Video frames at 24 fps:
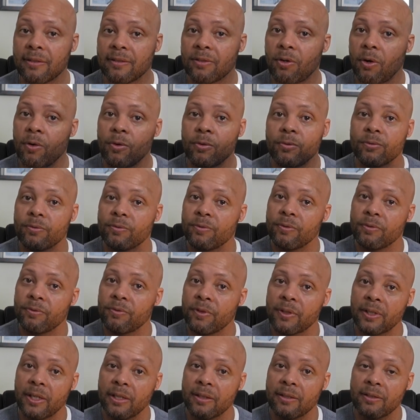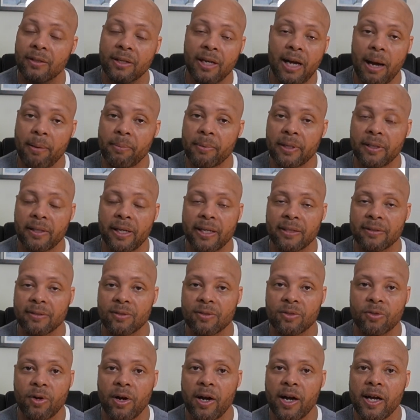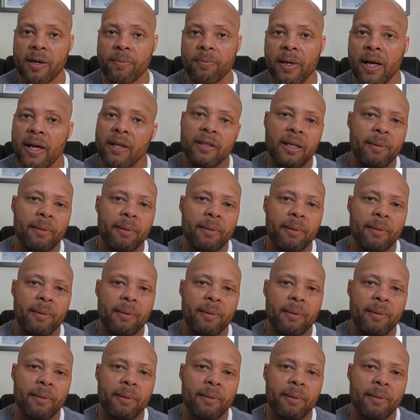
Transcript: Don't forget to comment, like, subscribe.